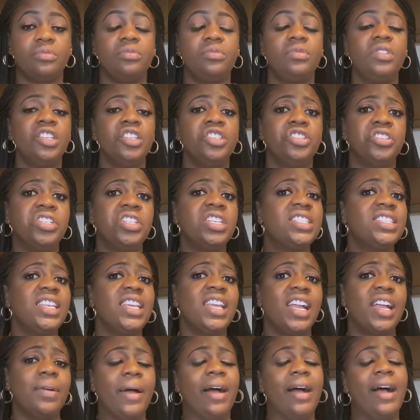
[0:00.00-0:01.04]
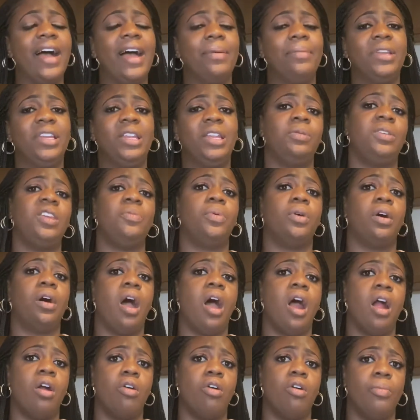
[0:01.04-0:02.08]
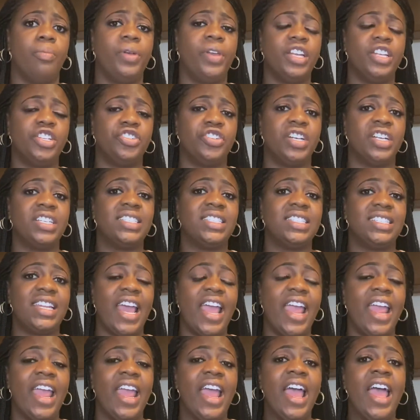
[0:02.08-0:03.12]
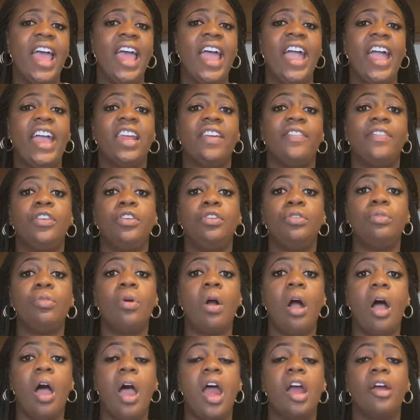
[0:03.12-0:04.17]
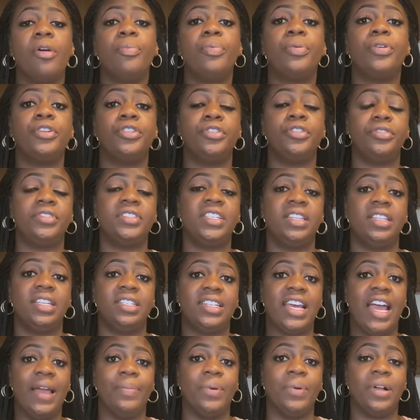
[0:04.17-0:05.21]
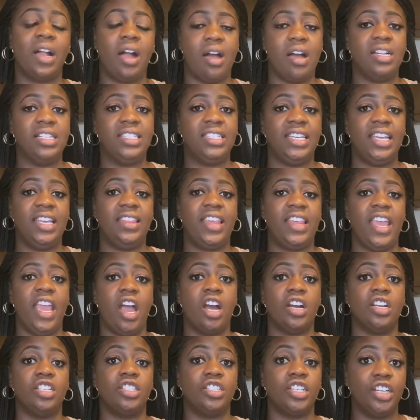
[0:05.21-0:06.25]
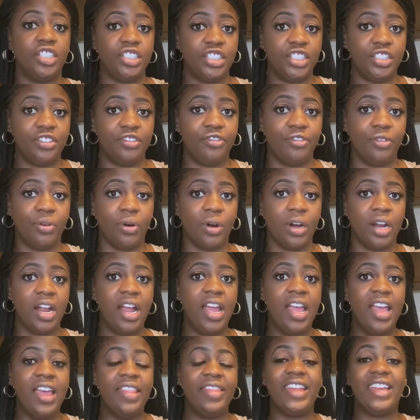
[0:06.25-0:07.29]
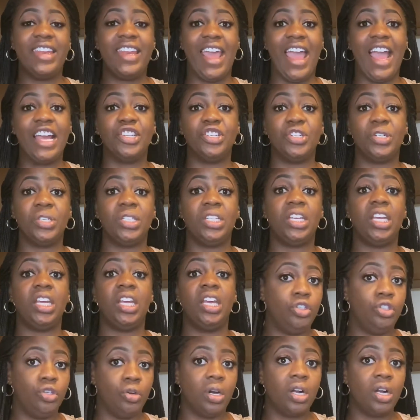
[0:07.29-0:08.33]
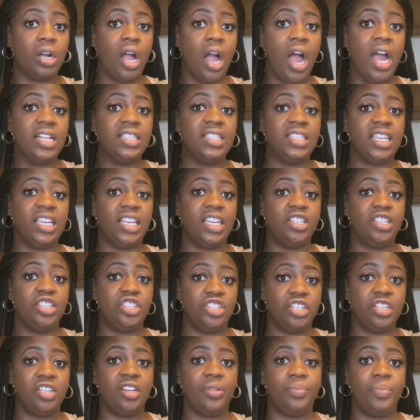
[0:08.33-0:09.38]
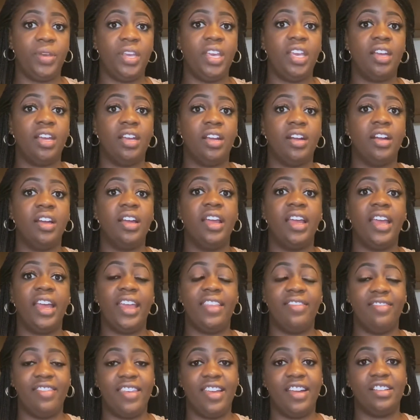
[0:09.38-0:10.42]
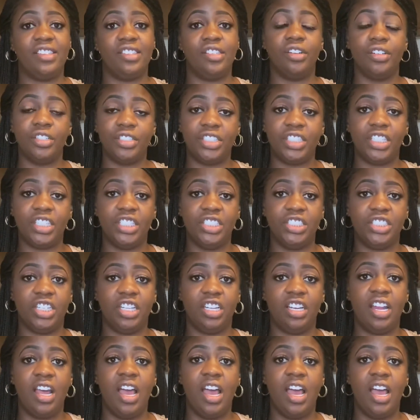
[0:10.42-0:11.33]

So just think about how many people are on Pinterest today, and if you are producing the type of content they are searching for, then naturally your content should appear in their search engine